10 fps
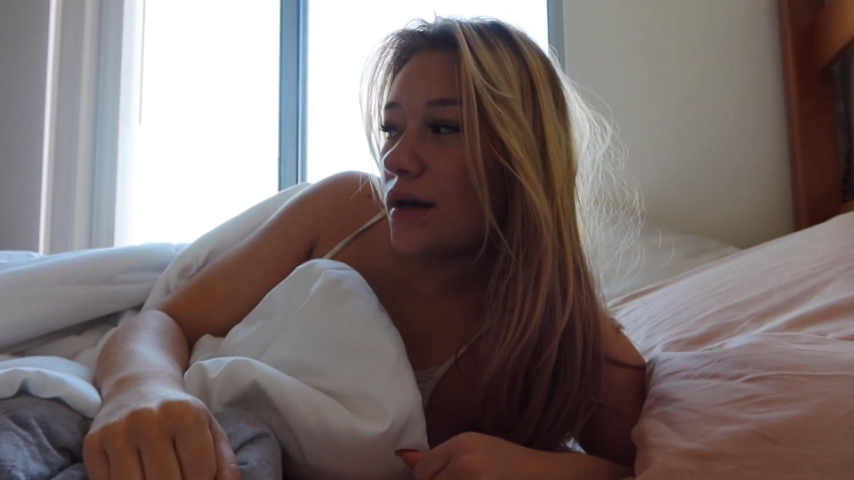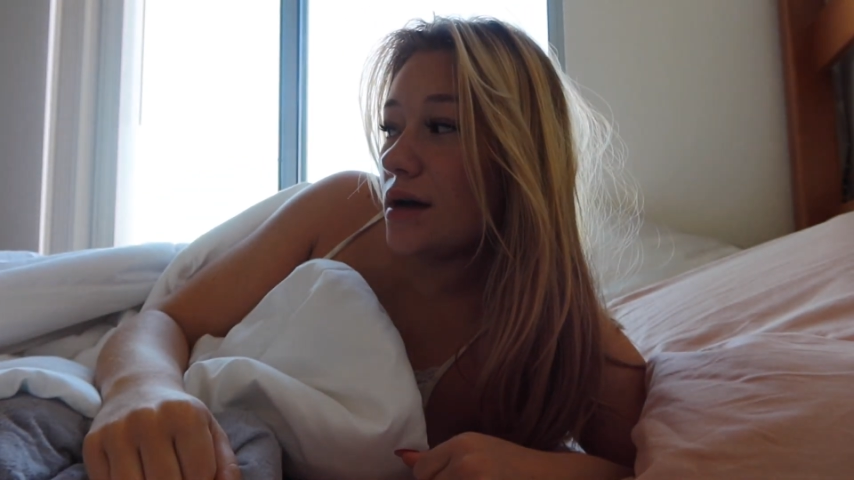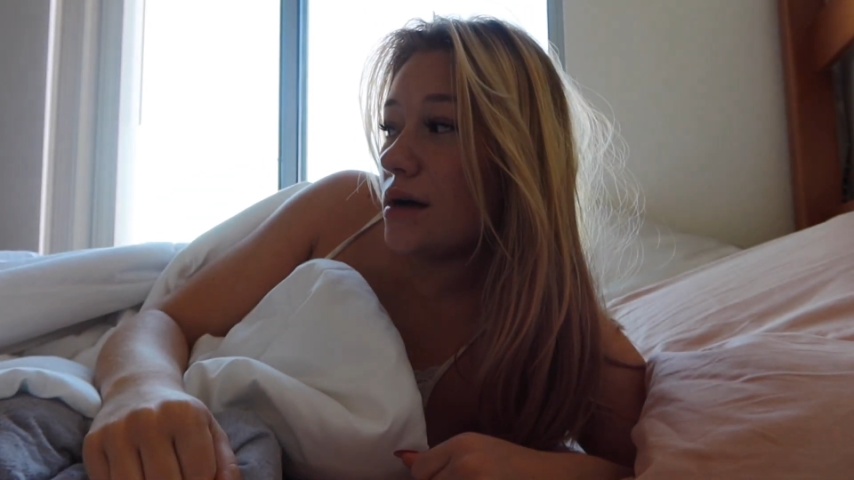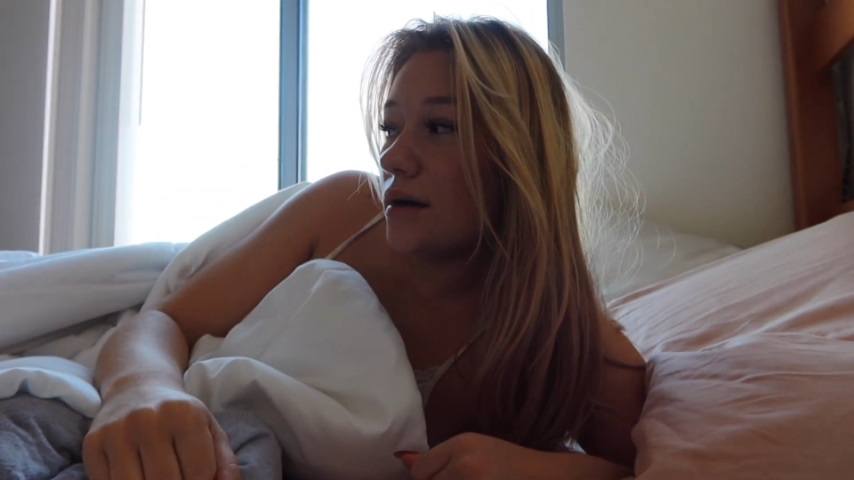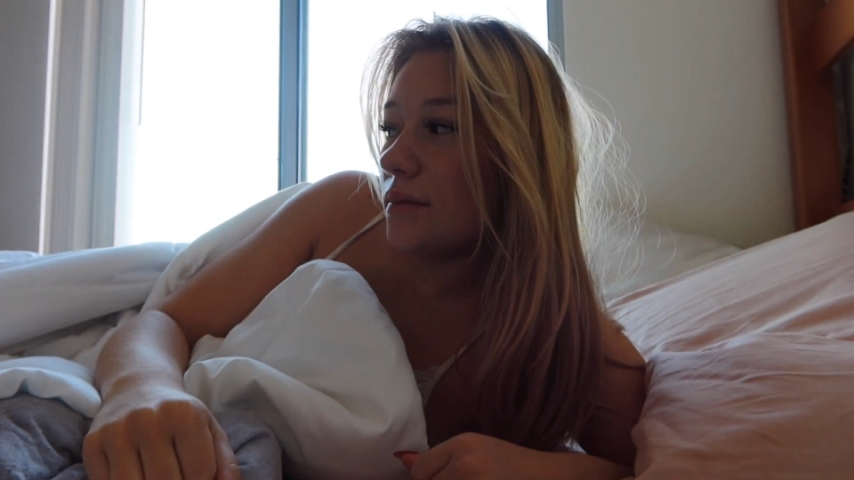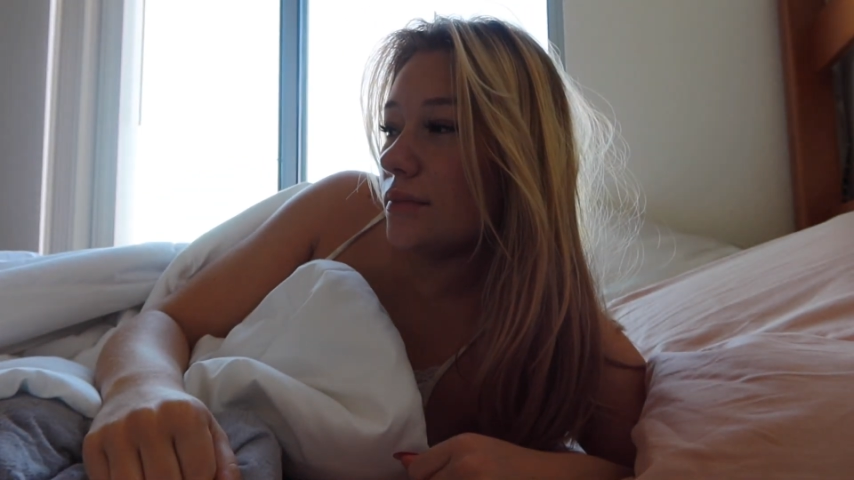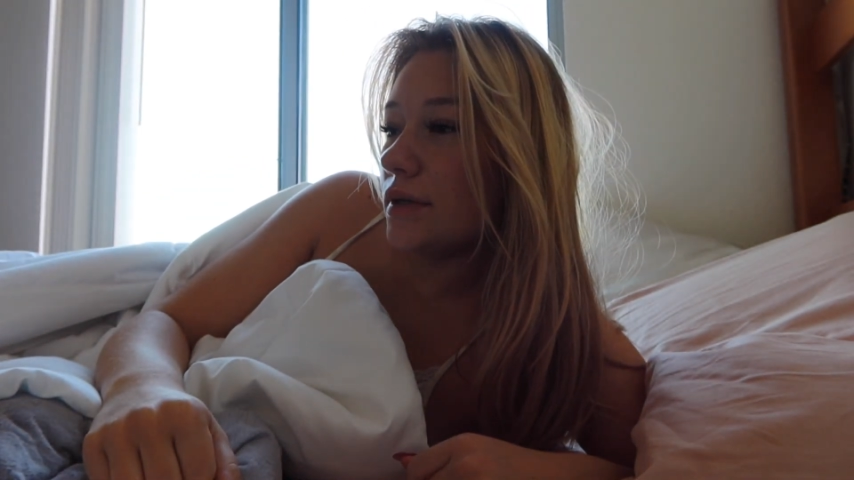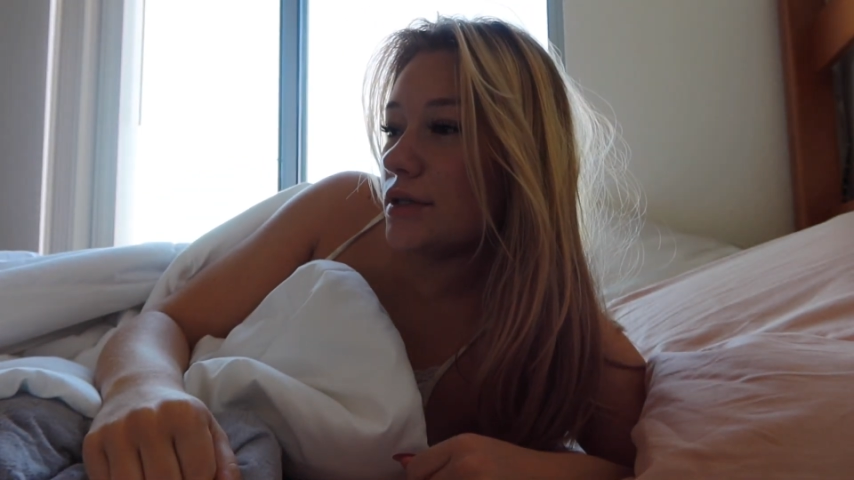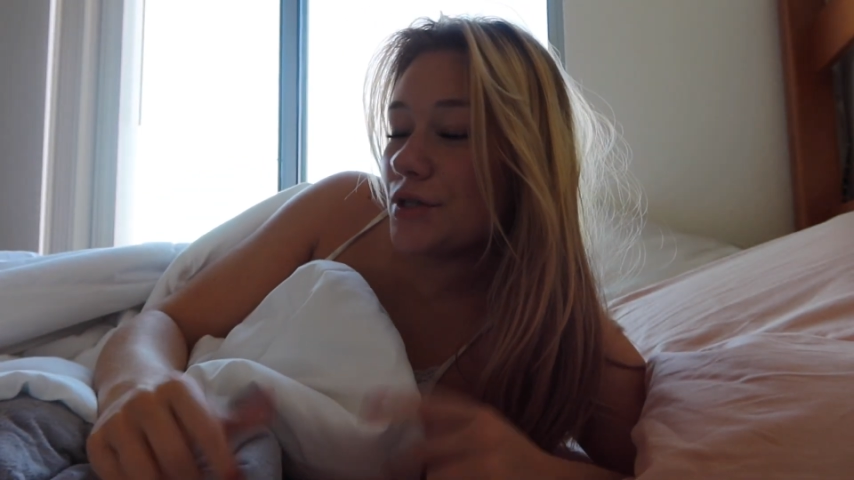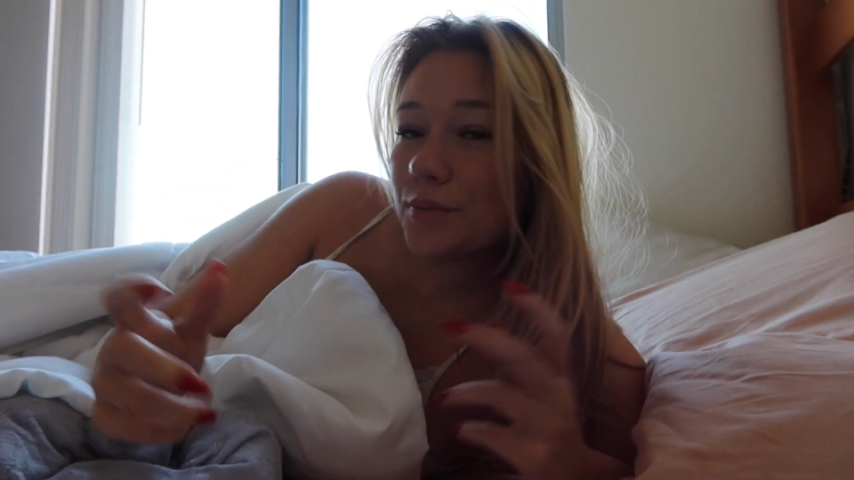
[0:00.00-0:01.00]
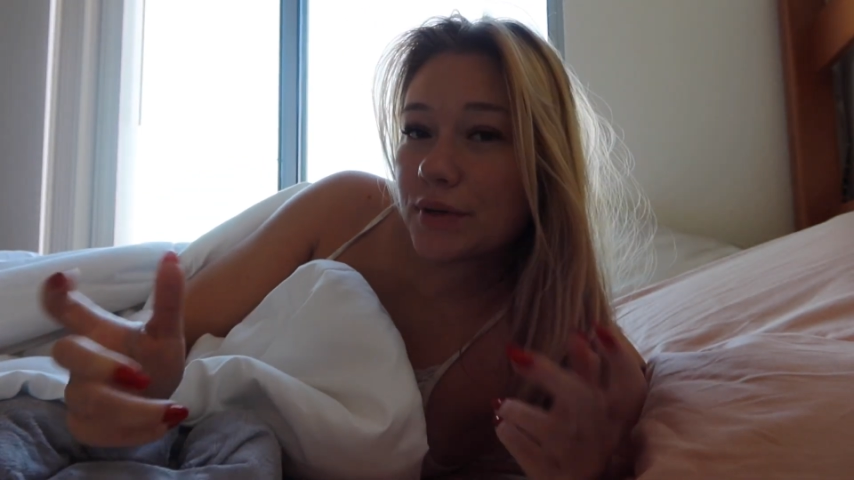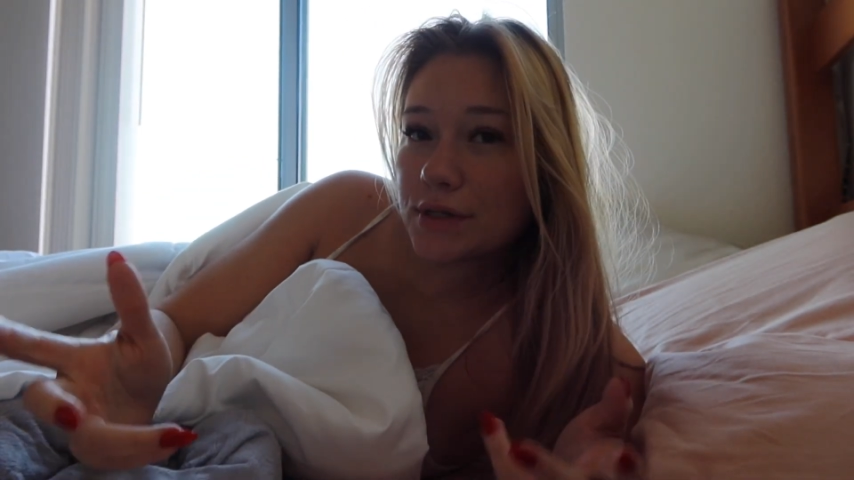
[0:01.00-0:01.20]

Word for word: Um, super